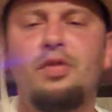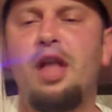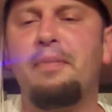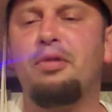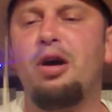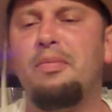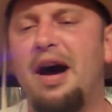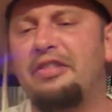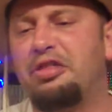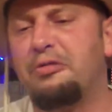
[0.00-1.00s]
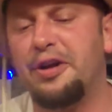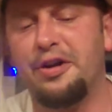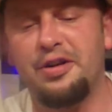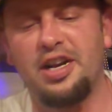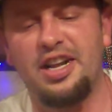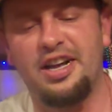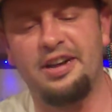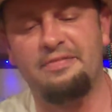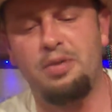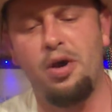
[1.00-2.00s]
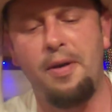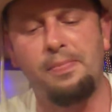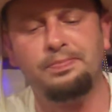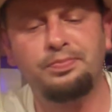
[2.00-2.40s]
They brought my thrill to love, boy.